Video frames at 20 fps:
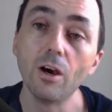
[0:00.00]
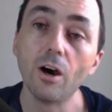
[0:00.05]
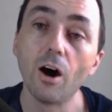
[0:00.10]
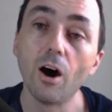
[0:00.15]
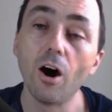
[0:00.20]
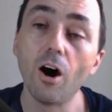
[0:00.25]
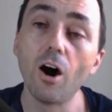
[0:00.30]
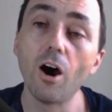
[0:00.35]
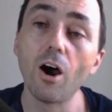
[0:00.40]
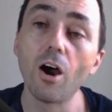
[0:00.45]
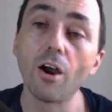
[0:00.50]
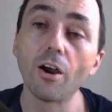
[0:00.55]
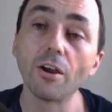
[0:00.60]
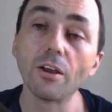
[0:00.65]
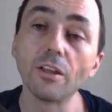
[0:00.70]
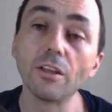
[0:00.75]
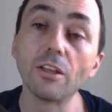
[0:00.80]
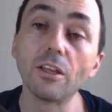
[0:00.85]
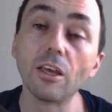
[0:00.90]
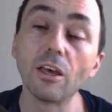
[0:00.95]
Or
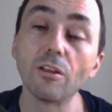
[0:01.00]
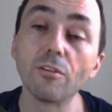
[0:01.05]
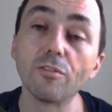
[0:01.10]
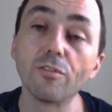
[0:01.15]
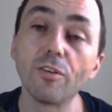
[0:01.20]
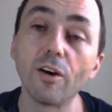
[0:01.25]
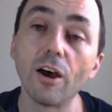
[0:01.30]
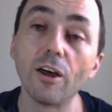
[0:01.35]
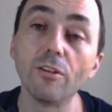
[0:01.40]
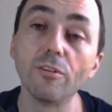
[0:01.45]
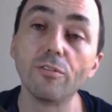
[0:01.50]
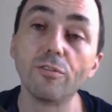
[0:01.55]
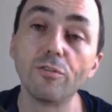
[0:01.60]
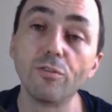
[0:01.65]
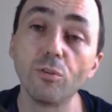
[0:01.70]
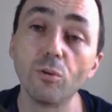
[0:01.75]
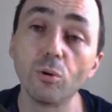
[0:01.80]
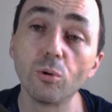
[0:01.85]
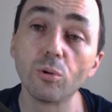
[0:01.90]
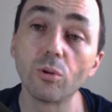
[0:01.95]
it can find
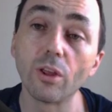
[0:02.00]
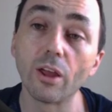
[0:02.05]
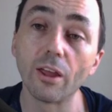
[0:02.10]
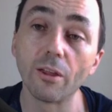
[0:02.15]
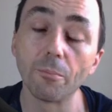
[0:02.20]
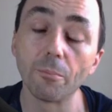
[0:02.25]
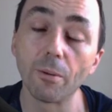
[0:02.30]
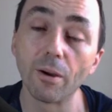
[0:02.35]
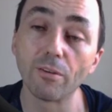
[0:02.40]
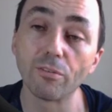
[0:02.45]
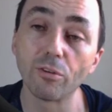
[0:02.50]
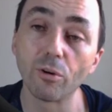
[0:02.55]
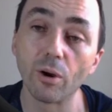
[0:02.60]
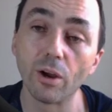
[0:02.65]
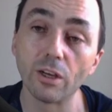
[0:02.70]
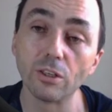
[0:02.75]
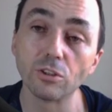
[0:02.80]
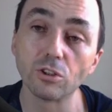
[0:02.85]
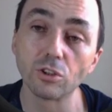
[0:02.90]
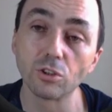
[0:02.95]
food and
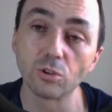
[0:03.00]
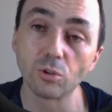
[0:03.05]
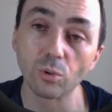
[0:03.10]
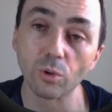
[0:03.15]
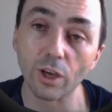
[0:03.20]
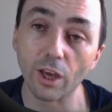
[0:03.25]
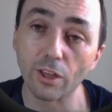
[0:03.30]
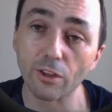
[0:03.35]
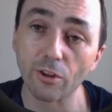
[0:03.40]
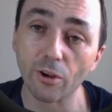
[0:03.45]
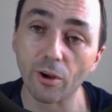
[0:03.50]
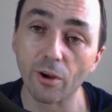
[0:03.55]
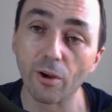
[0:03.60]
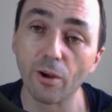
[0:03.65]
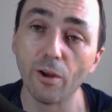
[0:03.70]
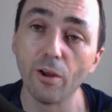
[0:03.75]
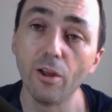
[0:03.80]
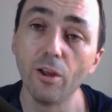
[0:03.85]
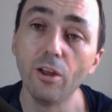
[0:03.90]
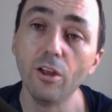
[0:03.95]
beverage
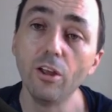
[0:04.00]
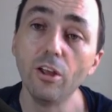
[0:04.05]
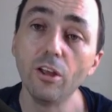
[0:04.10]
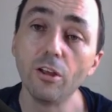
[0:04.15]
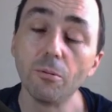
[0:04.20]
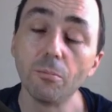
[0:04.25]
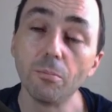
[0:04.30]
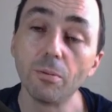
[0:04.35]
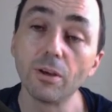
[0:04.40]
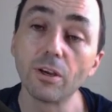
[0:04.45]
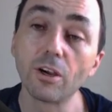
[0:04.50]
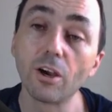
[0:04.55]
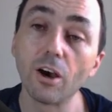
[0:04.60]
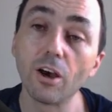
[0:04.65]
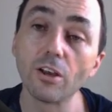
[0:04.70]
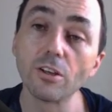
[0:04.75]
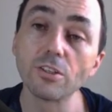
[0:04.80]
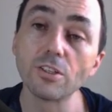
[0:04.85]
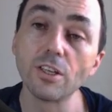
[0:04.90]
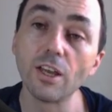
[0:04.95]
together
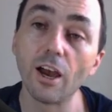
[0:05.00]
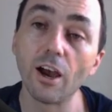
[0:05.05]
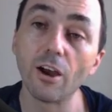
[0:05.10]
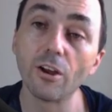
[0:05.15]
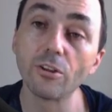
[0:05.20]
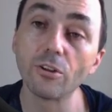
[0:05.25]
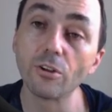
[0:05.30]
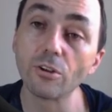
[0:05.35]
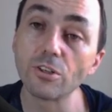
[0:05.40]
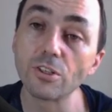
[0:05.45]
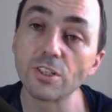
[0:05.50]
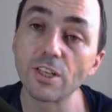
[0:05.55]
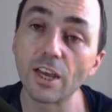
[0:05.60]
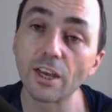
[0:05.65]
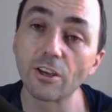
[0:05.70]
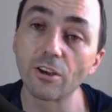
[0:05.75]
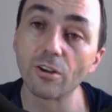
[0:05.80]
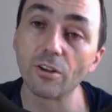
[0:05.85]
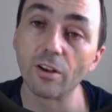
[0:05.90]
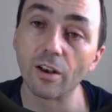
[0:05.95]
because they are the
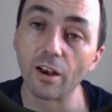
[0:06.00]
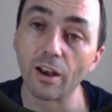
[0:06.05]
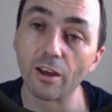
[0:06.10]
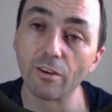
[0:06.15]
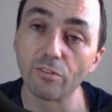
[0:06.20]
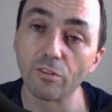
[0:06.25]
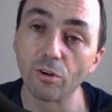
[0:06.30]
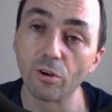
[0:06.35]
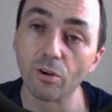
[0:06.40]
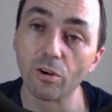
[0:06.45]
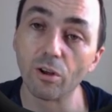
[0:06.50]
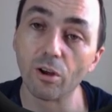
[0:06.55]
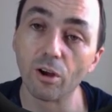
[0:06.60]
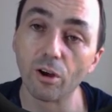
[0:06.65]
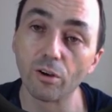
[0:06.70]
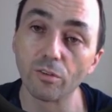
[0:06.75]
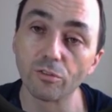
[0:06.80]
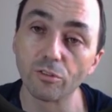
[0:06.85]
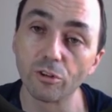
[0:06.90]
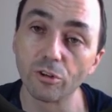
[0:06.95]
second level
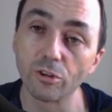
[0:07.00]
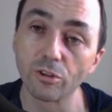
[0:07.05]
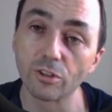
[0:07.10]
of the